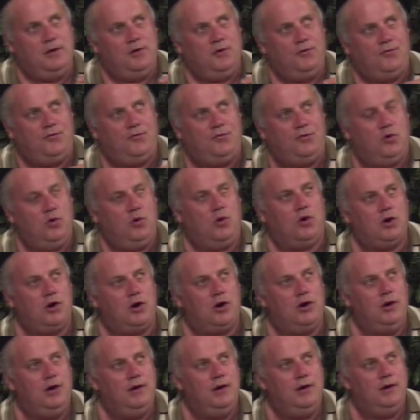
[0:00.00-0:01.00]

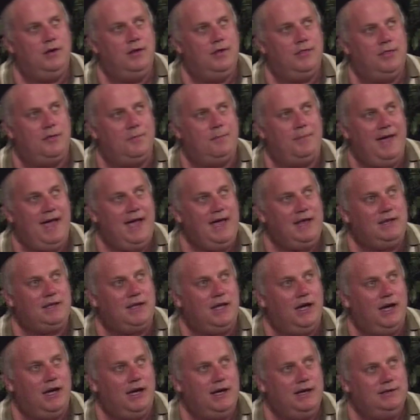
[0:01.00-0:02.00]
for the bad
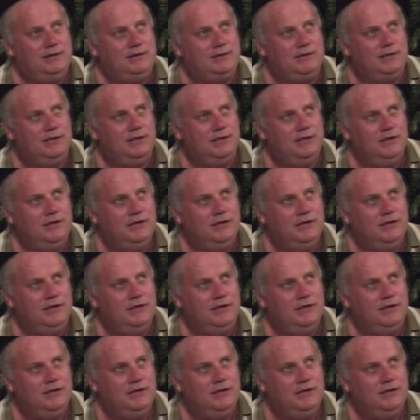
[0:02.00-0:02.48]
guys